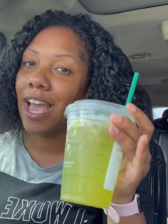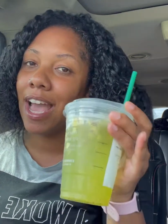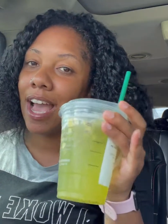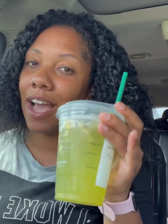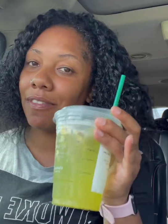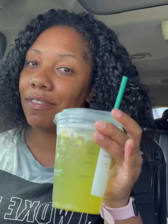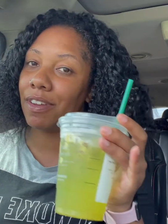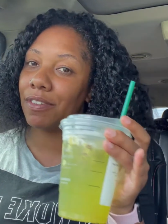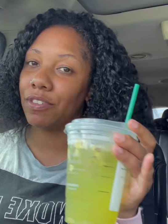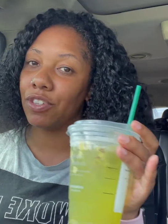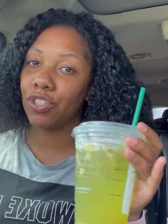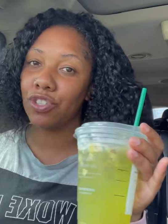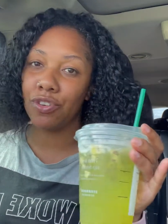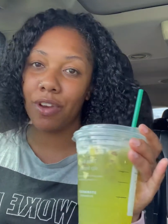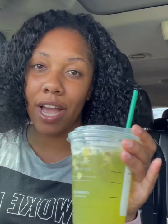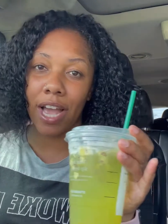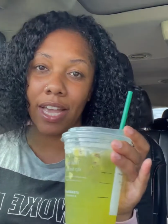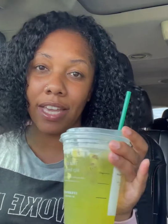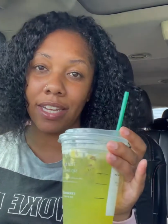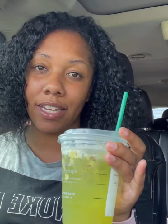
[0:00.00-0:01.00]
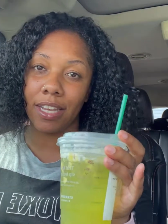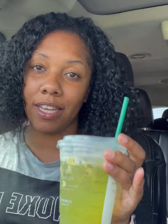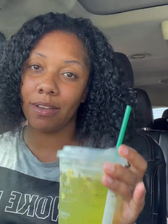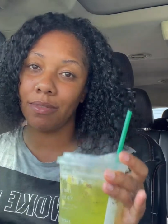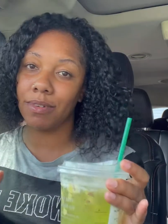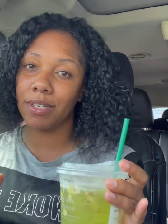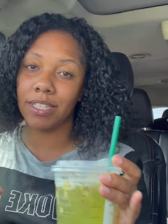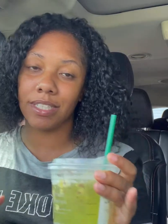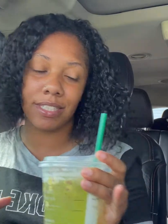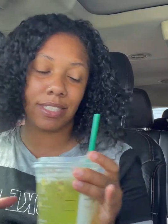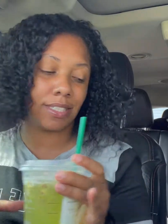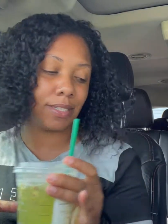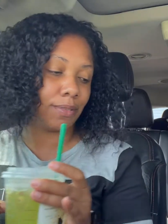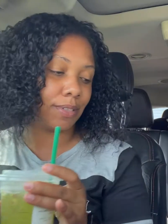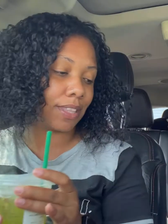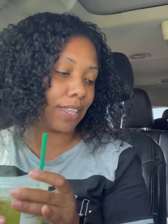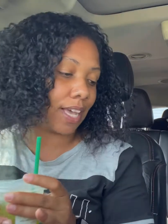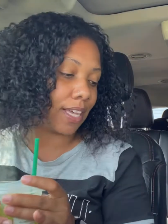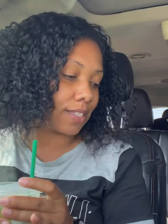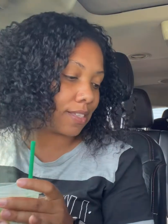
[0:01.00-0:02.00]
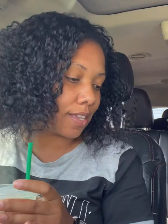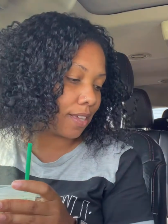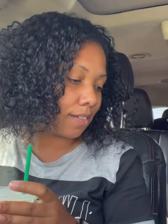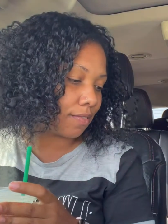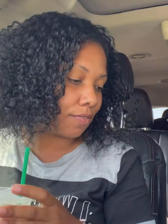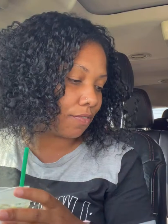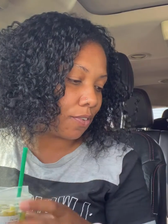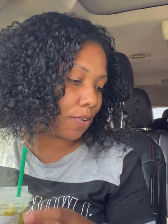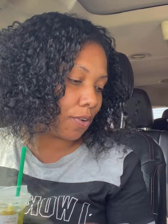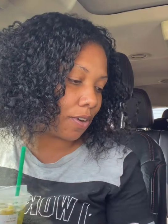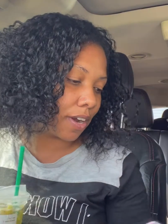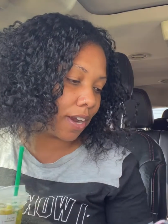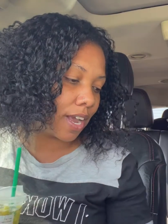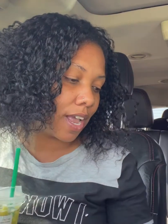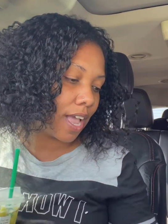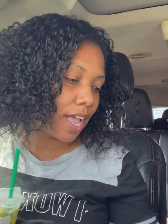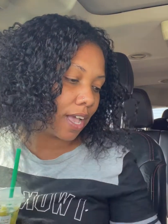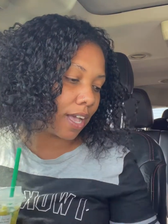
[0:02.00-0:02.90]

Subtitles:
I've never tried it. We're gonna see what that's hitting for.